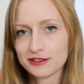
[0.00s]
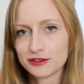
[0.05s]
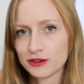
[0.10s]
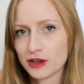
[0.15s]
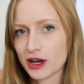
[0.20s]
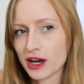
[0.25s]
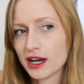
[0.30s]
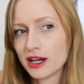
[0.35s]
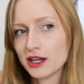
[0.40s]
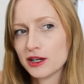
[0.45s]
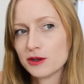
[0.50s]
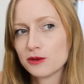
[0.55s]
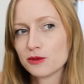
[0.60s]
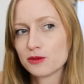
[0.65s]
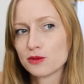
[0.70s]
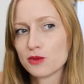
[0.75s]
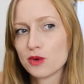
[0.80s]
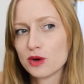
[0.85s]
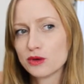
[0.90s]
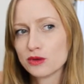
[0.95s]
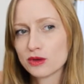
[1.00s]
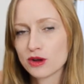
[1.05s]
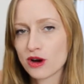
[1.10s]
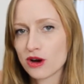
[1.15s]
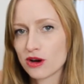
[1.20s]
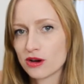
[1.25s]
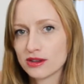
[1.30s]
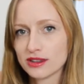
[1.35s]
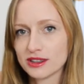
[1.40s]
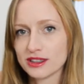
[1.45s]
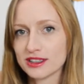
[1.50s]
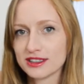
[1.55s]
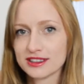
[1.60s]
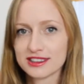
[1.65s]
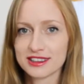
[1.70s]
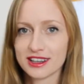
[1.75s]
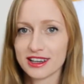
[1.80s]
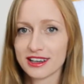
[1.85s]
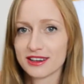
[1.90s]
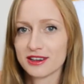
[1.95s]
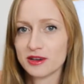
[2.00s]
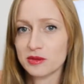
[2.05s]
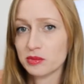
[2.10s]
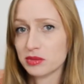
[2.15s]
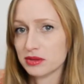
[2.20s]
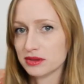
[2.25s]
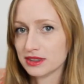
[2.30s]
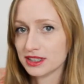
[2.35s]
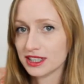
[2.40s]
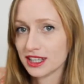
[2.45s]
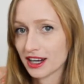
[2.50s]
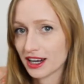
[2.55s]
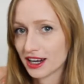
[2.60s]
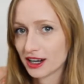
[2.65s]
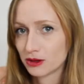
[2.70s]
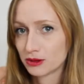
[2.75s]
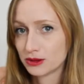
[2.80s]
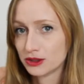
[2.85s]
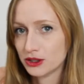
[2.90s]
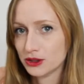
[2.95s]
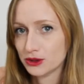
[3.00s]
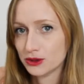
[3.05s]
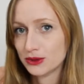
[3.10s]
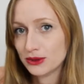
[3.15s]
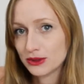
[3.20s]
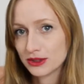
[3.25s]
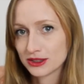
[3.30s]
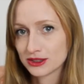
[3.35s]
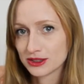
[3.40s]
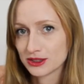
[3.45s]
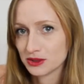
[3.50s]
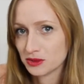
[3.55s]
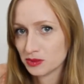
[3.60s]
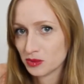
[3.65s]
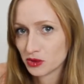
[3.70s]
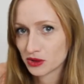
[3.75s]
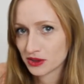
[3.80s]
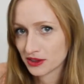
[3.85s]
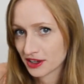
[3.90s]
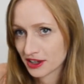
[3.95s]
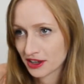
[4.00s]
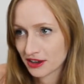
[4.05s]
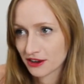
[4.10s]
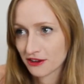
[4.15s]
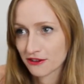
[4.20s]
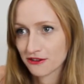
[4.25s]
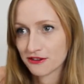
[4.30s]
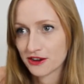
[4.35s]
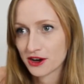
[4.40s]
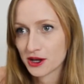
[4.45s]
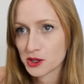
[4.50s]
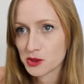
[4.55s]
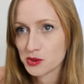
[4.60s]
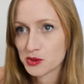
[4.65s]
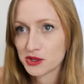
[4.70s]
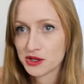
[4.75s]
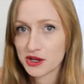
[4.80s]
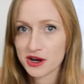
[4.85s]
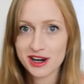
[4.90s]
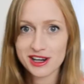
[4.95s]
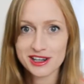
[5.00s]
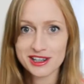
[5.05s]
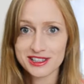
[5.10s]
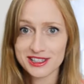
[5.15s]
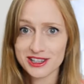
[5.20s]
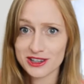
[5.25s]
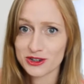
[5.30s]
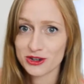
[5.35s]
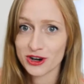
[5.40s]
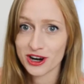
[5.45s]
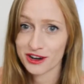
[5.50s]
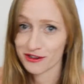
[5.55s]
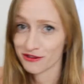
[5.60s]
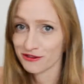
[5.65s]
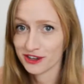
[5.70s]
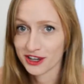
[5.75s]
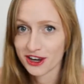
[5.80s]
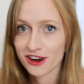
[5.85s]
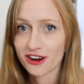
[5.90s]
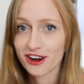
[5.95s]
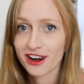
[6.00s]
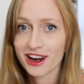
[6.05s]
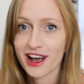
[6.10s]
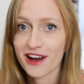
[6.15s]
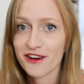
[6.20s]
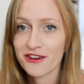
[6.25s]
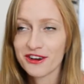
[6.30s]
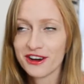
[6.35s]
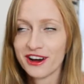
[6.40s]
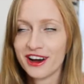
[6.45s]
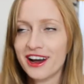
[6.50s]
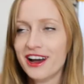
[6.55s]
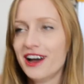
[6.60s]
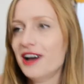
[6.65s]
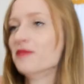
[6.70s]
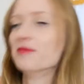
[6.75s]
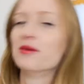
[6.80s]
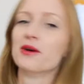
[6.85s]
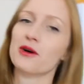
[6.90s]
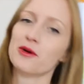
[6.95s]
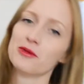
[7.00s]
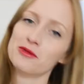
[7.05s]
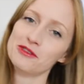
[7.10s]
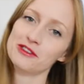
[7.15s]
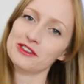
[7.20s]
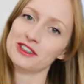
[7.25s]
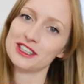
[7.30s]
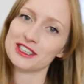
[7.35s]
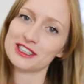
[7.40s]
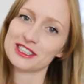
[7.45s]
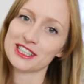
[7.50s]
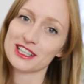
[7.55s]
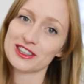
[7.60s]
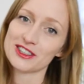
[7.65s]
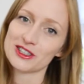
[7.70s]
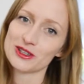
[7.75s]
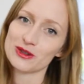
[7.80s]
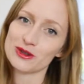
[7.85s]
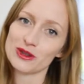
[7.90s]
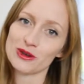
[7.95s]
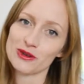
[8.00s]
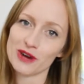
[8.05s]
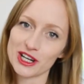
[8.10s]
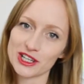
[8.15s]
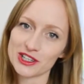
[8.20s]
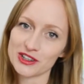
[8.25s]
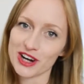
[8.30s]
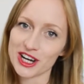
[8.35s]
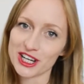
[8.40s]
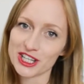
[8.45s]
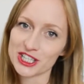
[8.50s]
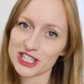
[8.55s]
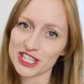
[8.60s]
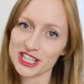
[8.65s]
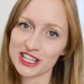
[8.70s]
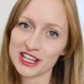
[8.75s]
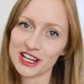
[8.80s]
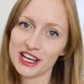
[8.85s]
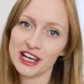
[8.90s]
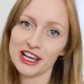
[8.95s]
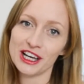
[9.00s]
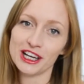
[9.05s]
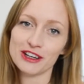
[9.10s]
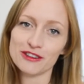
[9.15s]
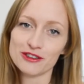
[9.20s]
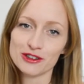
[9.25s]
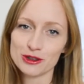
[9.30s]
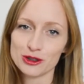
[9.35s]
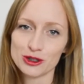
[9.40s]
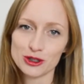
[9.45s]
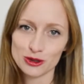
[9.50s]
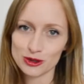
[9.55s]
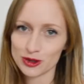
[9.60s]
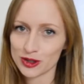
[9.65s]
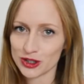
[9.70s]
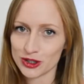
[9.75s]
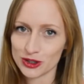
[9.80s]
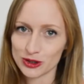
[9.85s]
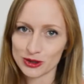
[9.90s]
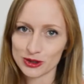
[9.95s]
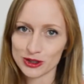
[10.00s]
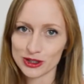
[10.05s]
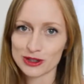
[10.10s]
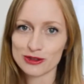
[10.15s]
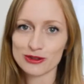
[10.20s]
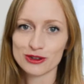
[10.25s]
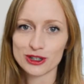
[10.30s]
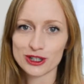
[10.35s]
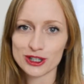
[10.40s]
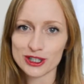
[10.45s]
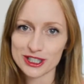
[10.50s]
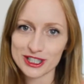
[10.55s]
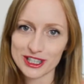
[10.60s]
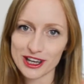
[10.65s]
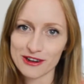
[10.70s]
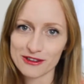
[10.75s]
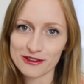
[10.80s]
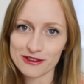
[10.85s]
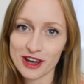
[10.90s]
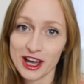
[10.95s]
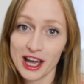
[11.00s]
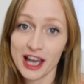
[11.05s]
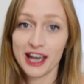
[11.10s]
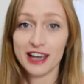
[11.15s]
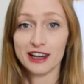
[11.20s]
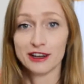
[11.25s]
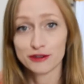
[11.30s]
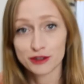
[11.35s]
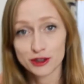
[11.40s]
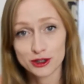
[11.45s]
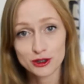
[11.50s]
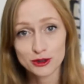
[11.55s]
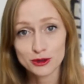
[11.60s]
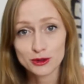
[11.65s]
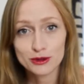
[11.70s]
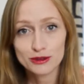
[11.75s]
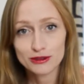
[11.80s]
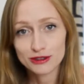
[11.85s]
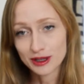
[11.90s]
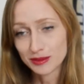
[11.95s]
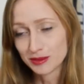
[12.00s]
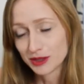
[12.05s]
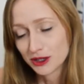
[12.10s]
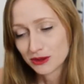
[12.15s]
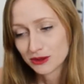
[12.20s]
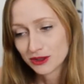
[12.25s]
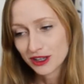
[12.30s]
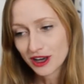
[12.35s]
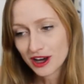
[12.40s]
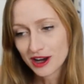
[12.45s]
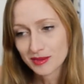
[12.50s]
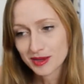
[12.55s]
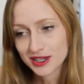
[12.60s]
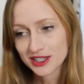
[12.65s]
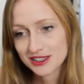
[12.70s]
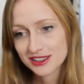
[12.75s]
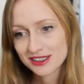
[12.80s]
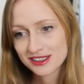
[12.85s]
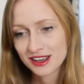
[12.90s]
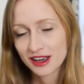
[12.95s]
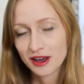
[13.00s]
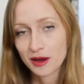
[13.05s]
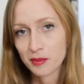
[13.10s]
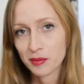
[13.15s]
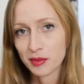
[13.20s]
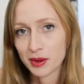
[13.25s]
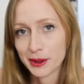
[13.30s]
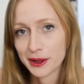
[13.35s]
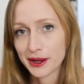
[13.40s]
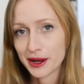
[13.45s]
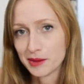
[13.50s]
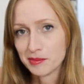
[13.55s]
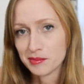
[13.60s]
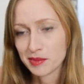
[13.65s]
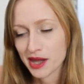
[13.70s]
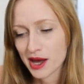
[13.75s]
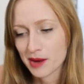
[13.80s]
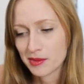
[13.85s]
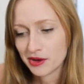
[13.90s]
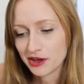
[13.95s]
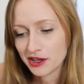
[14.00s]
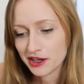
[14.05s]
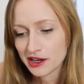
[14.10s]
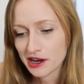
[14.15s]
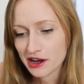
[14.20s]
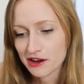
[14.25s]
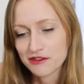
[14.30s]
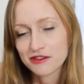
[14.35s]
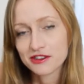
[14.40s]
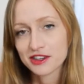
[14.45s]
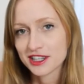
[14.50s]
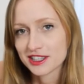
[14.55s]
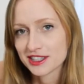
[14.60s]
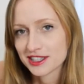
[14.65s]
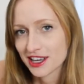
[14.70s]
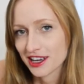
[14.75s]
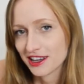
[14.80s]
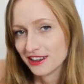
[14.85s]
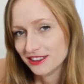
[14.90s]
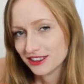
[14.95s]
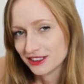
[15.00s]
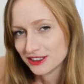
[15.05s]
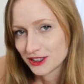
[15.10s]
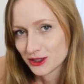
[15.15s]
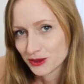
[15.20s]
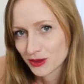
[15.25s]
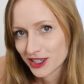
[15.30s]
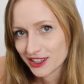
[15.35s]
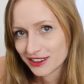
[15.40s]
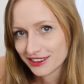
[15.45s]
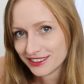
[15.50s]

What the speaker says: I won't call this a complete how-to. This is more like a follow along as I try to figure it out, but hopefully it sets you in the right direction if you choose to do this for yourself. And if you do, let me know in the comments, but I'm blabbering enough. Let's get into it.